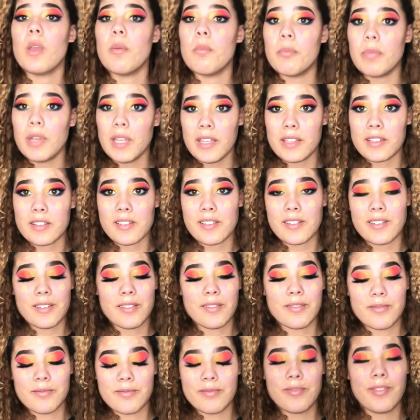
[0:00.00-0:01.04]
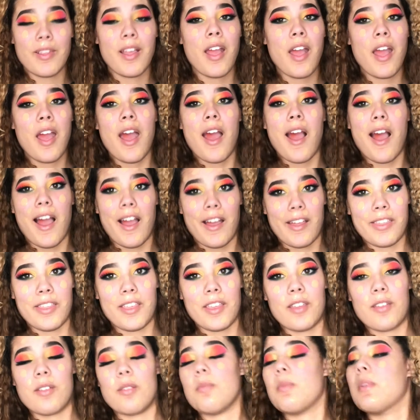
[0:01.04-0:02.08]
But I
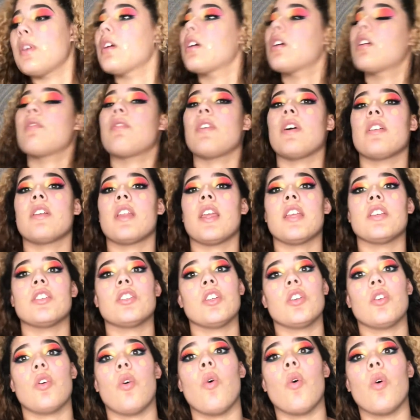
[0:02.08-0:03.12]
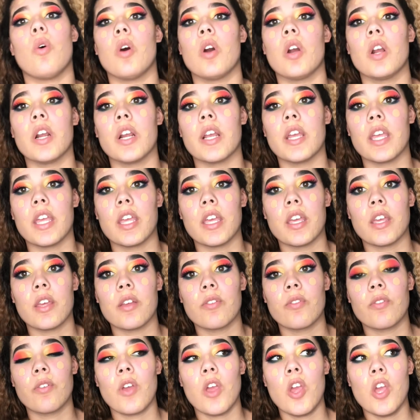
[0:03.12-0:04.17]
think it would be a good foundation. Or
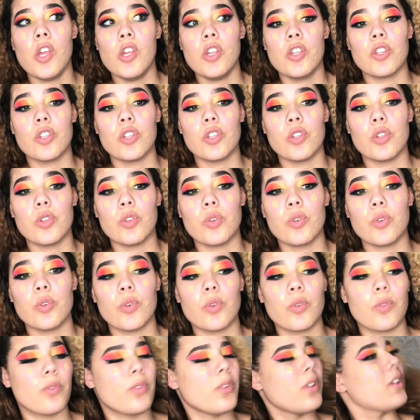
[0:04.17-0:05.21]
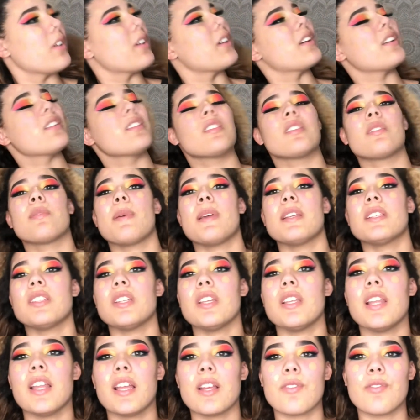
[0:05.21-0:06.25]
if you, because
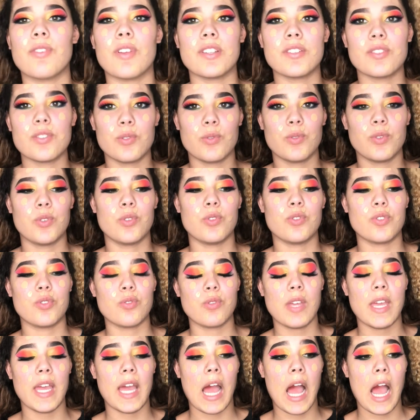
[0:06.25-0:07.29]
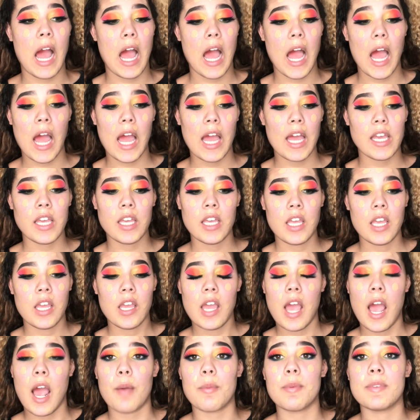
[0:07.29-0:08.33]
especially like festivals, you get hot,
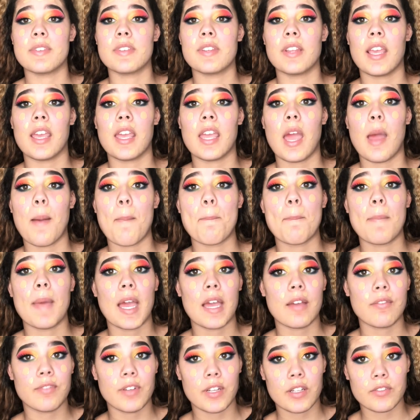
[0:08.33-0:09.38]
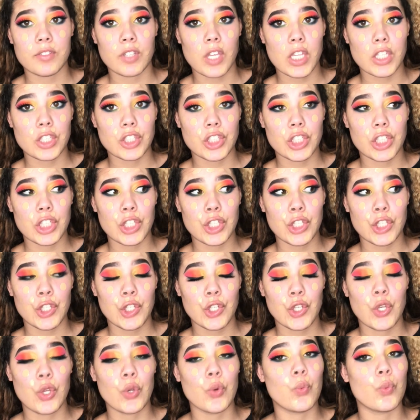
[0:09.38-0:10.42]
I would say a matte foundation
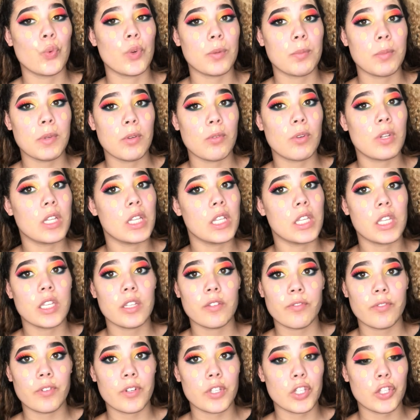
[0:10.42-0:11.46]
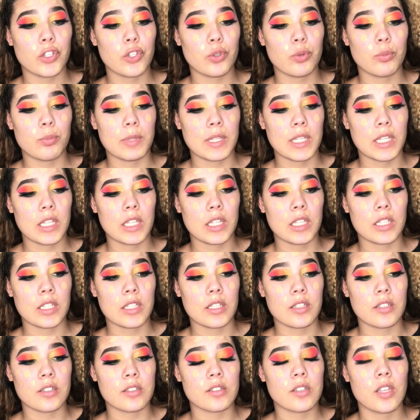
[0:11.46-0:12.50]
would be really good for you
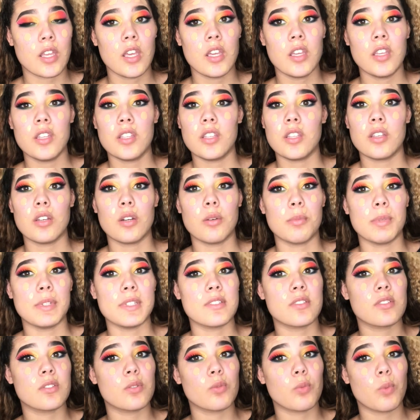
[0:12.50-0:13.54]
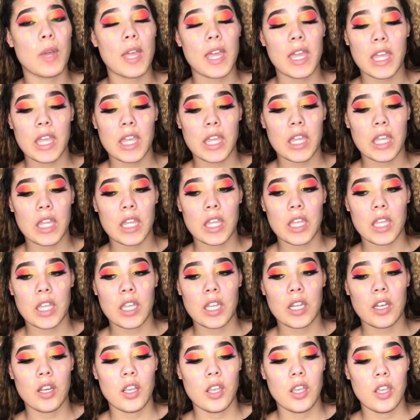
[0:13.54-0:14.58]
because you're gonna be
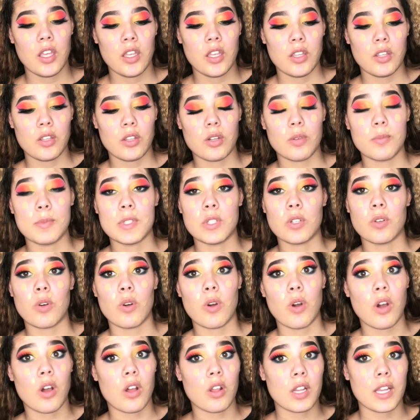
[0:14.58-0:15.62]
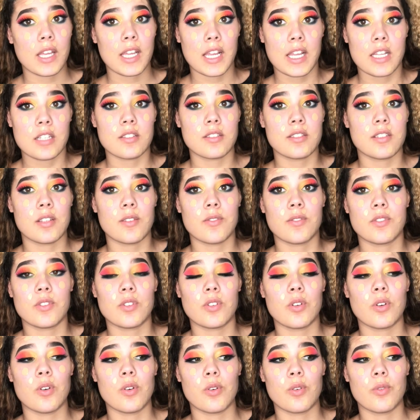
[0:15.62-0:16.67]
sweating, you're gonna be doing all that kind of stuff.
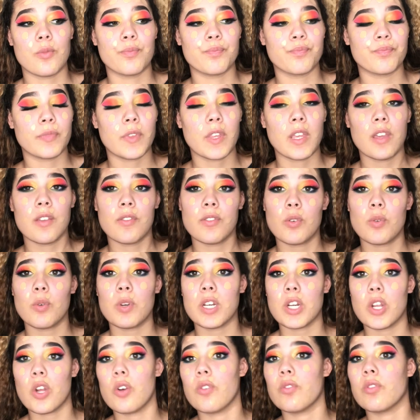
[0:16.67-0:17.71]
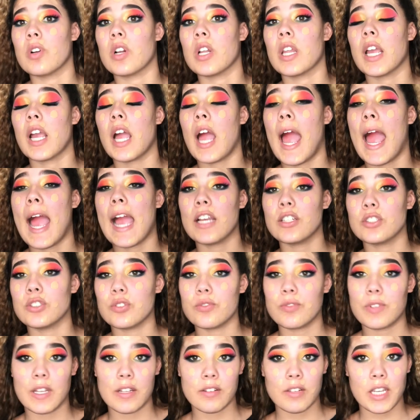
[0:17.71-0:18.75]
So if you want to go for like an
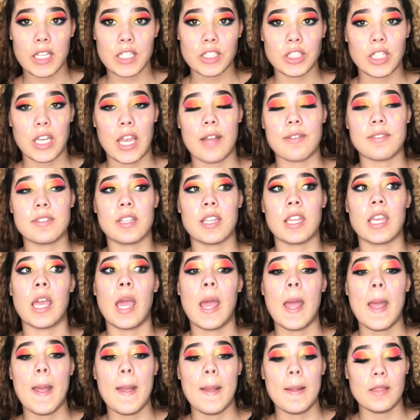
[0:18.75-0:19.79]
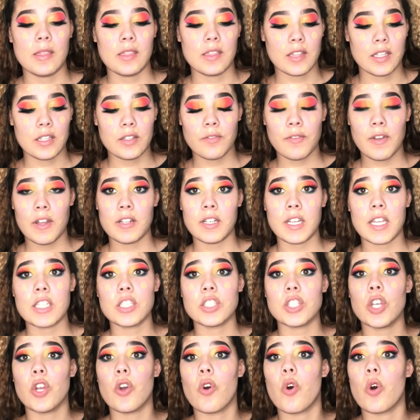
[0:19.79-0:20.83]
actual foundation, I would say this
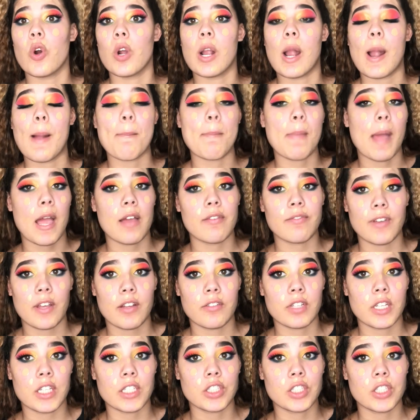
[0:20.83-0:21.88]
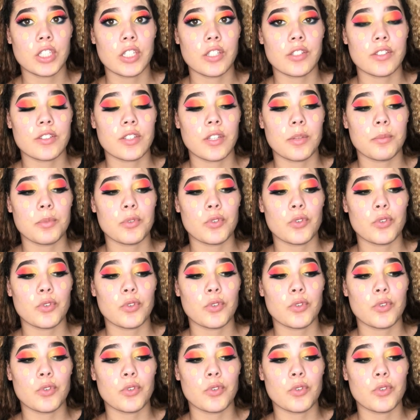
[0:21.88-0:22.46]
foundation or a matte foundation of some